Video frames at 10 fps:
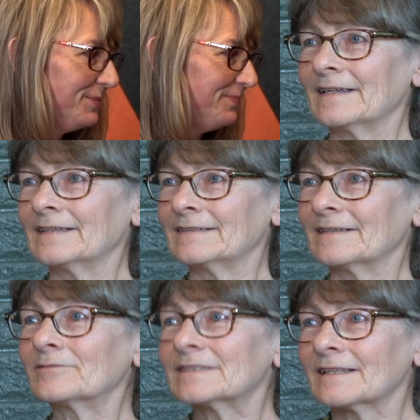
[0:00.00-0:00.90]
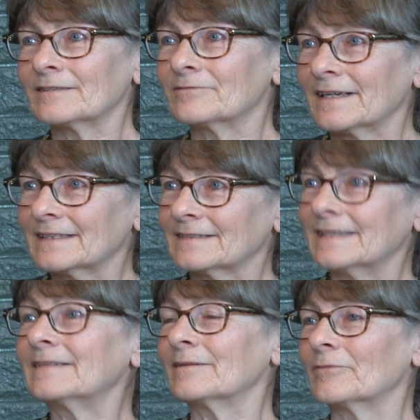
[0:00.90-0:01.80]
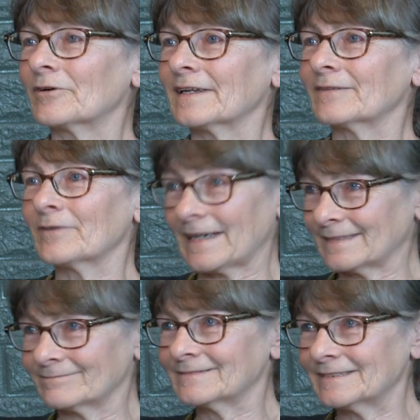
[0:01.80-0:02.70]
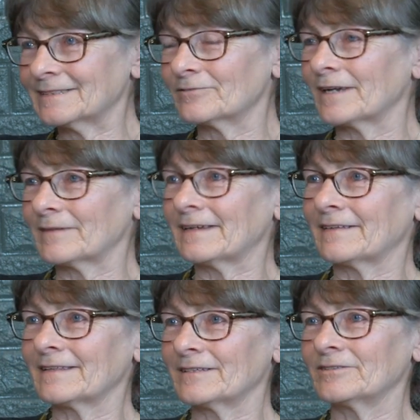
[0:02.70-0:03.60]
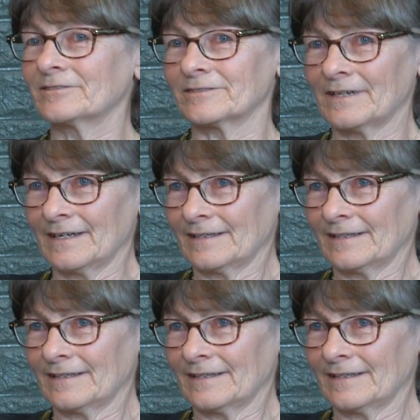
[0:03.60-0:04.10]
Right. I always like running in the morning when I did run, and I think you're